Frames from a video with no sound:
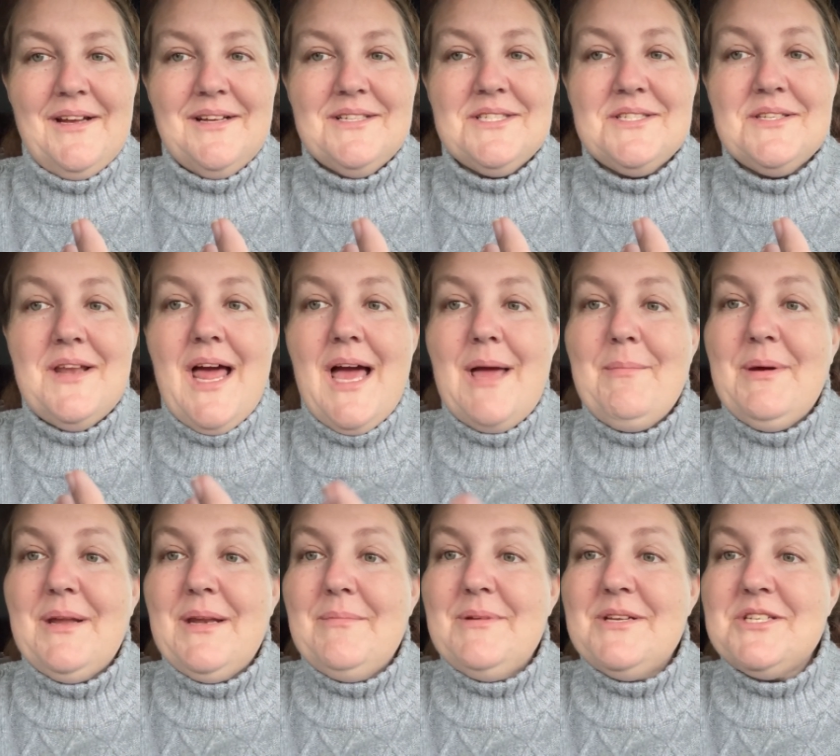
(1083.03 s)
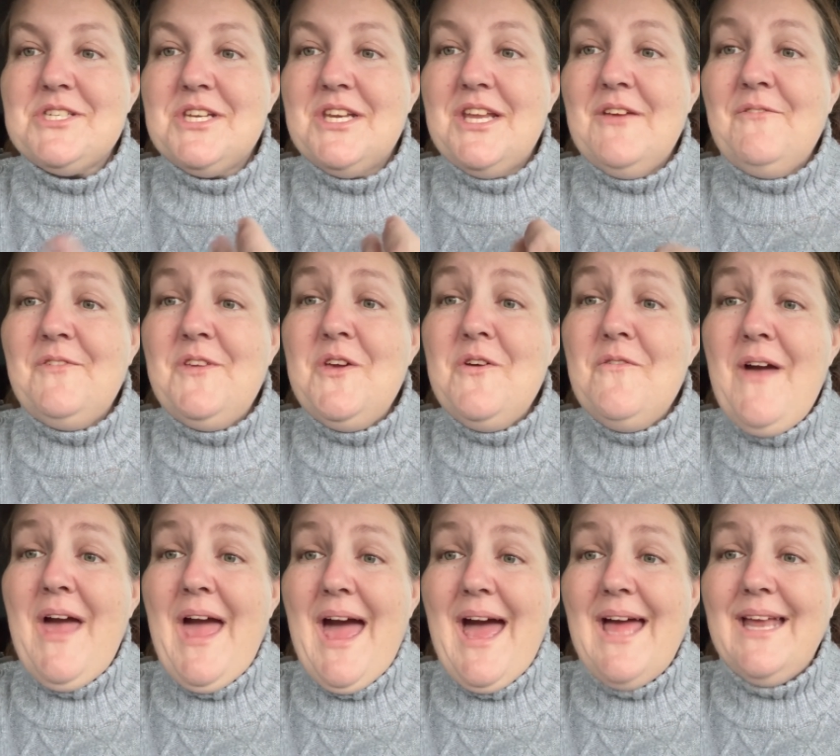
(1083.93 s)
So now I'm on a mission. If
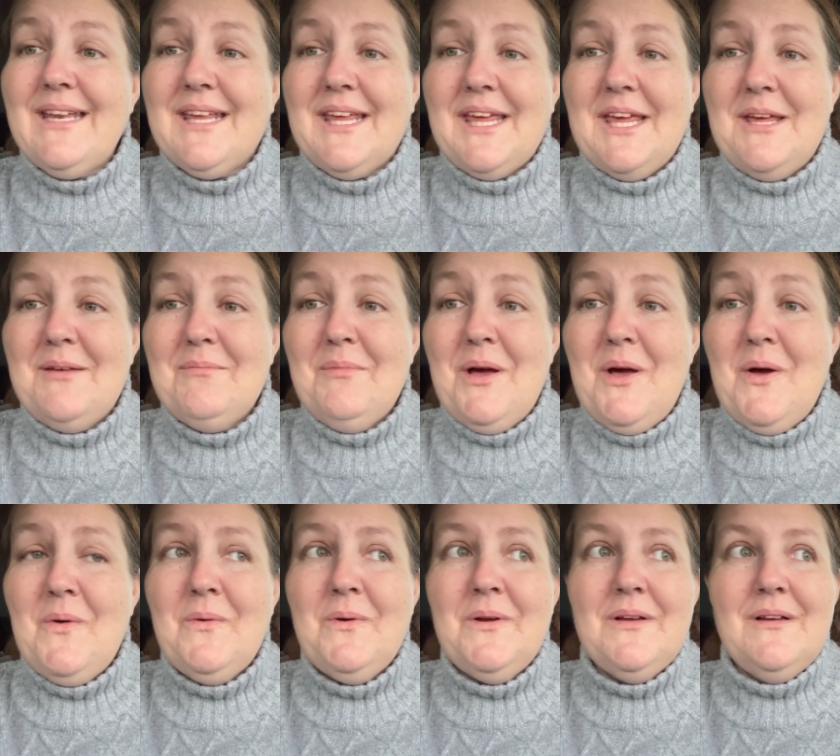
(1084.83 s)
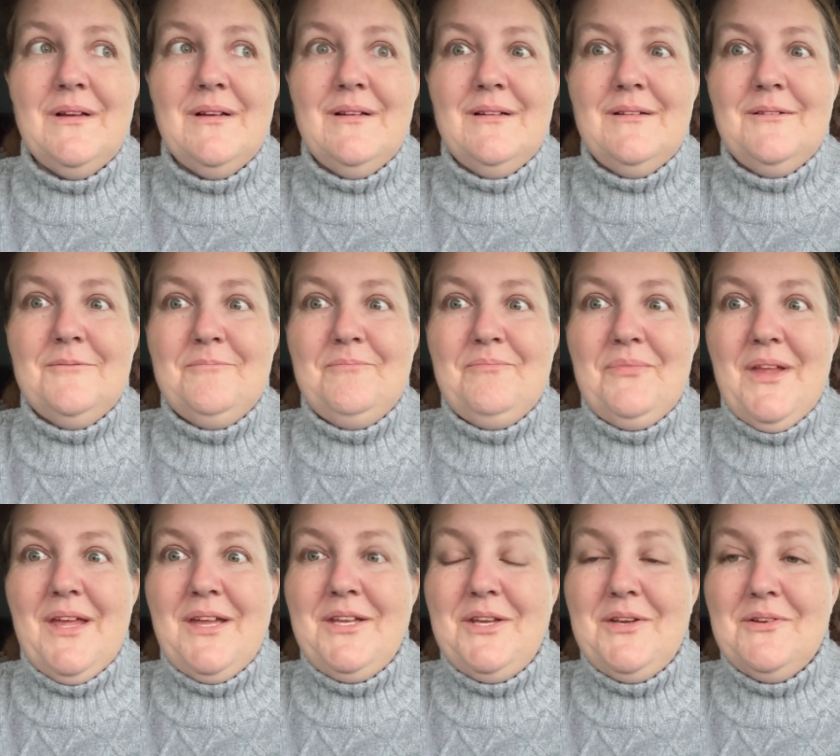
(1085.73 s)
you've had chemo
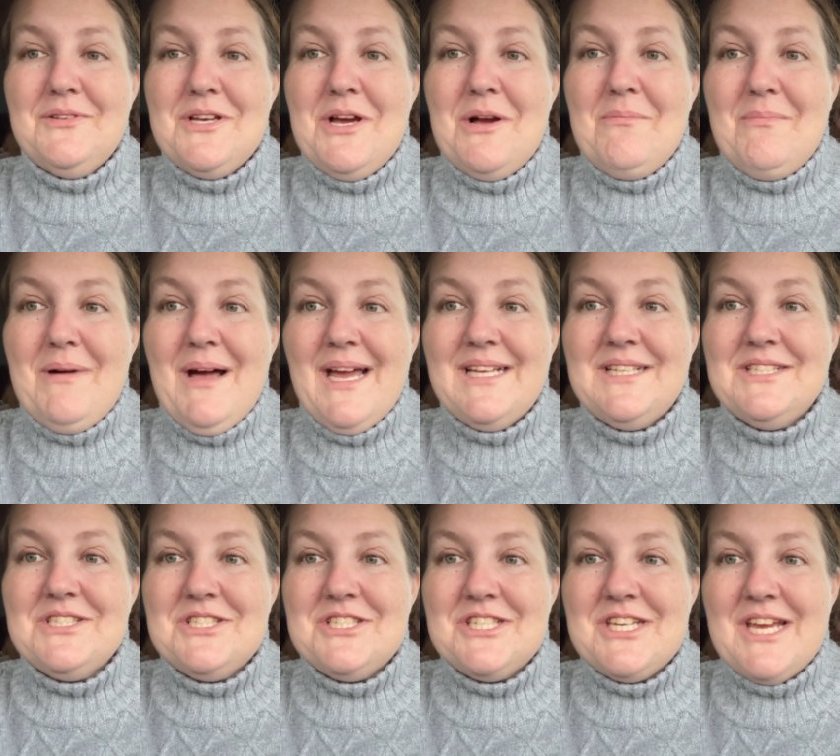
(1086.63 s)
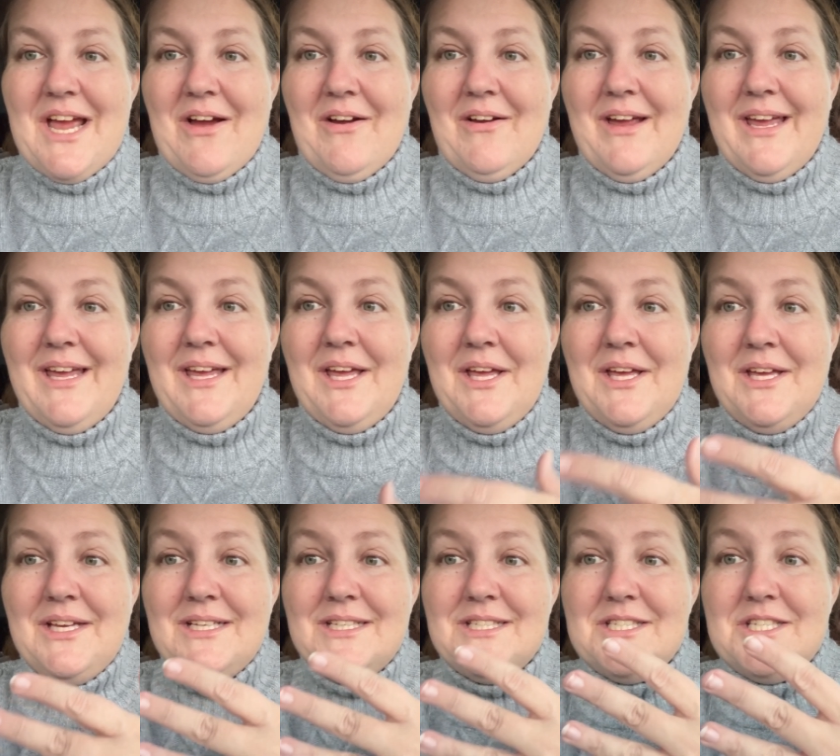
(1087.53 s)
and you don't mind sharing,
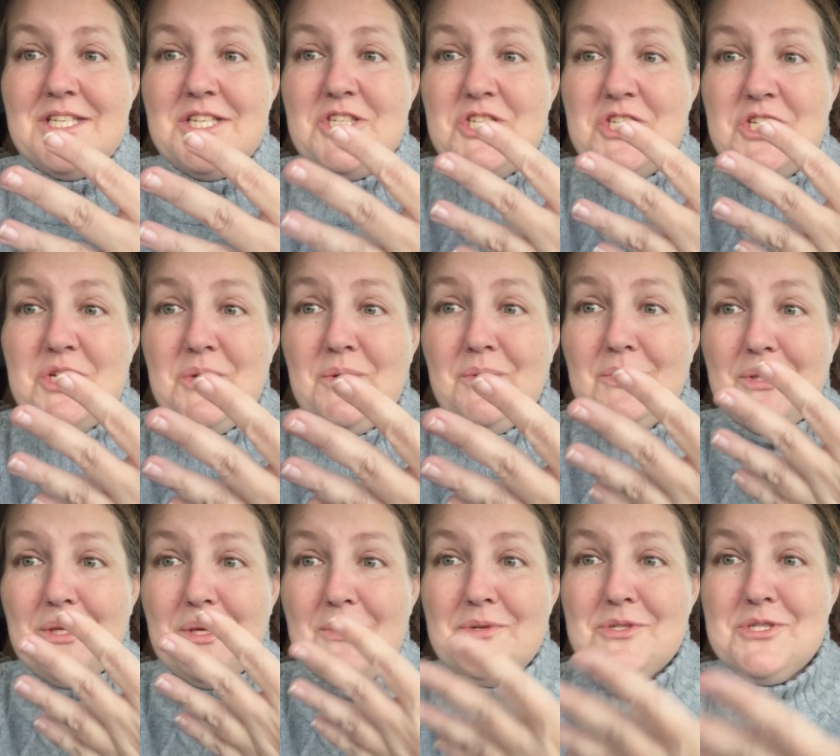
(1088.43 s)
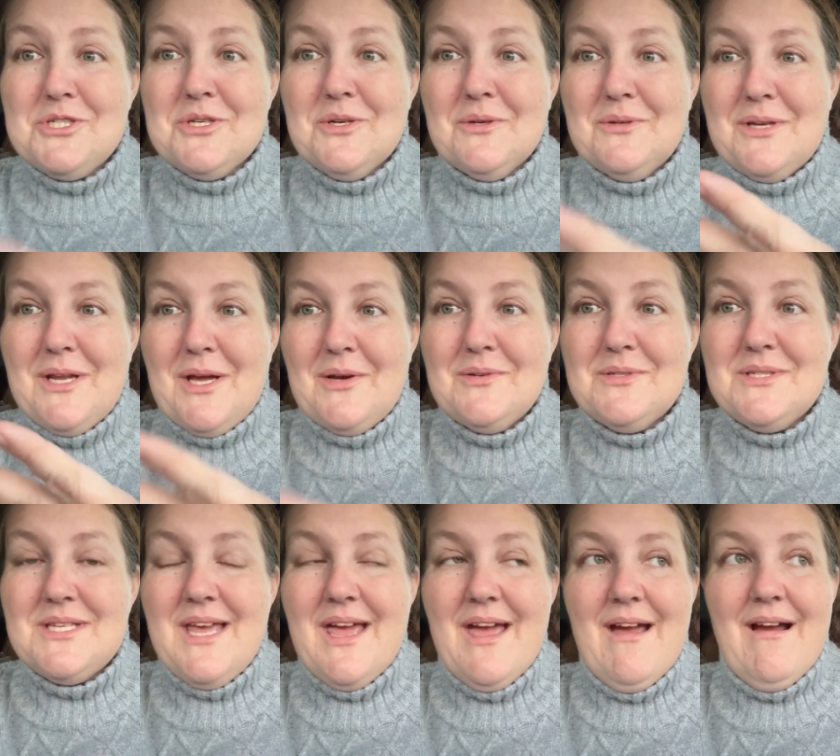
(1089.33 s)
did you lose your
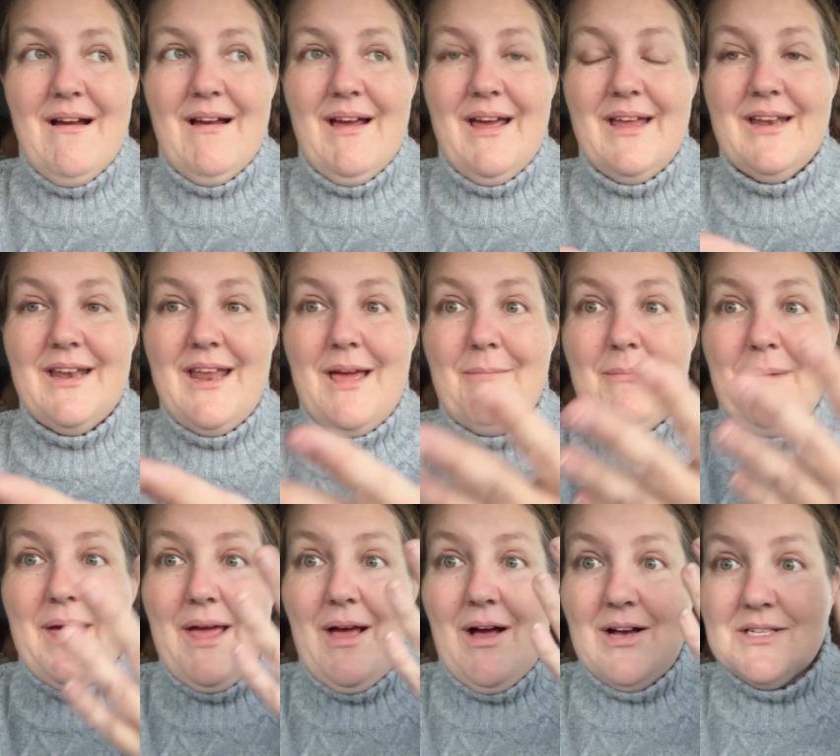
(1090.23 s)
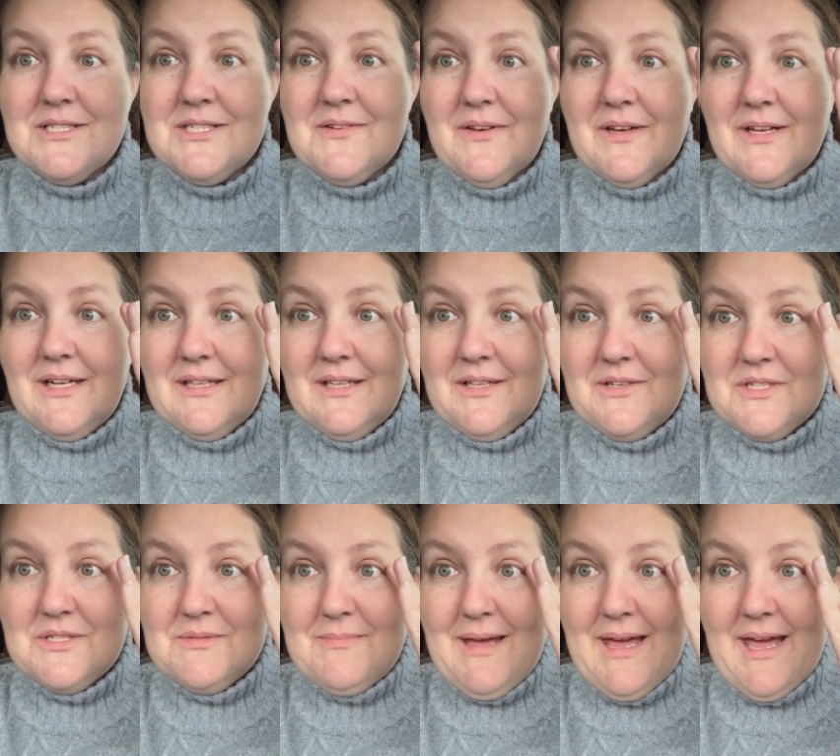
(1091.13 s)
nose hair? And am I also going to
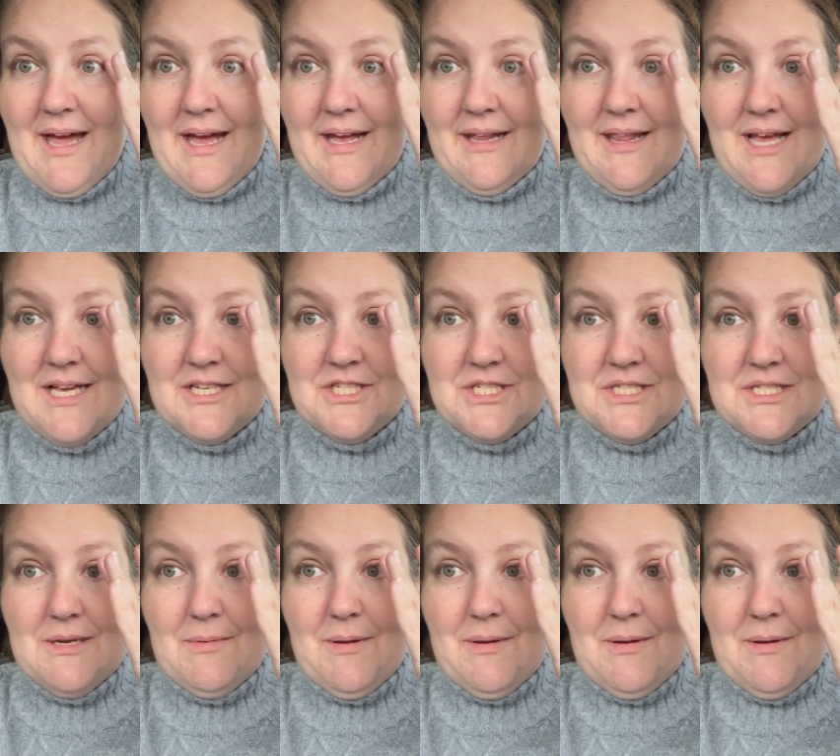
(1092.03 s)
lose my eyelashes?